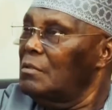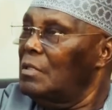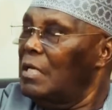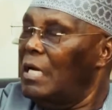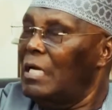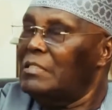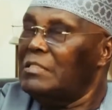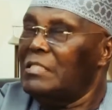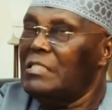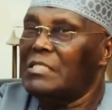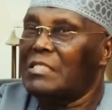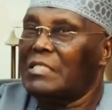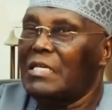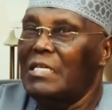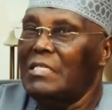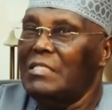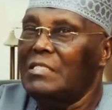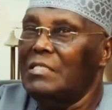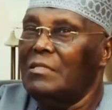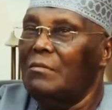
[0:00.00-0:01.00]
I just
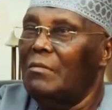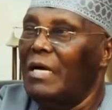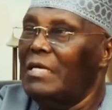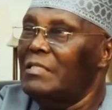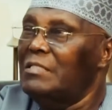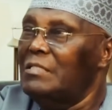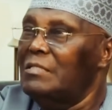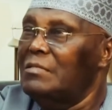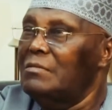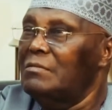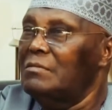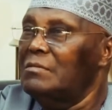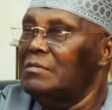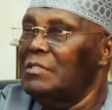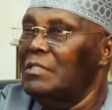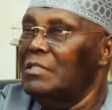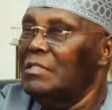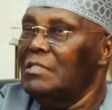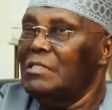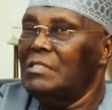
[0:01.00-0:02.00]
can't imagine
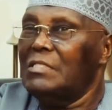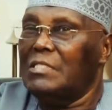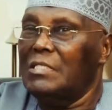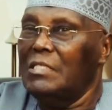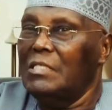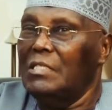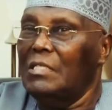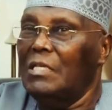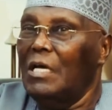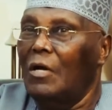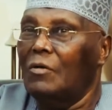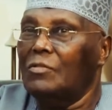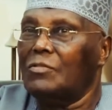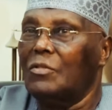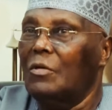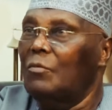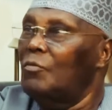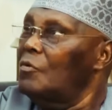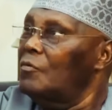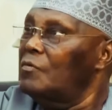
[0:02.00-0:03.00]
seeing how
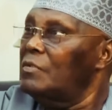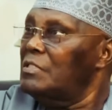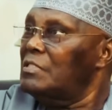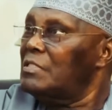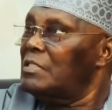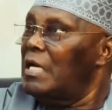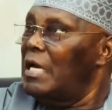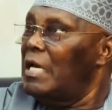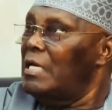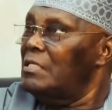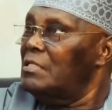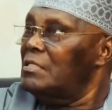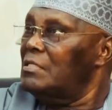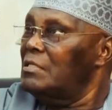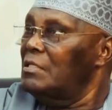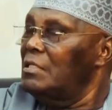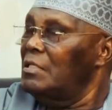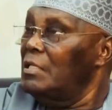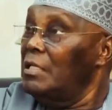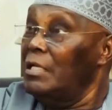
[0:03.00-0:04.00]
some of these
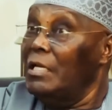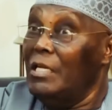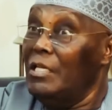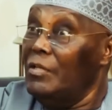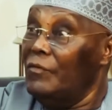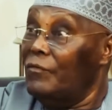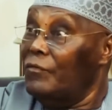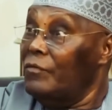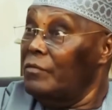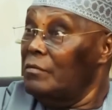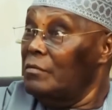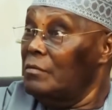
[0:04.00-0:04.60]
guys live.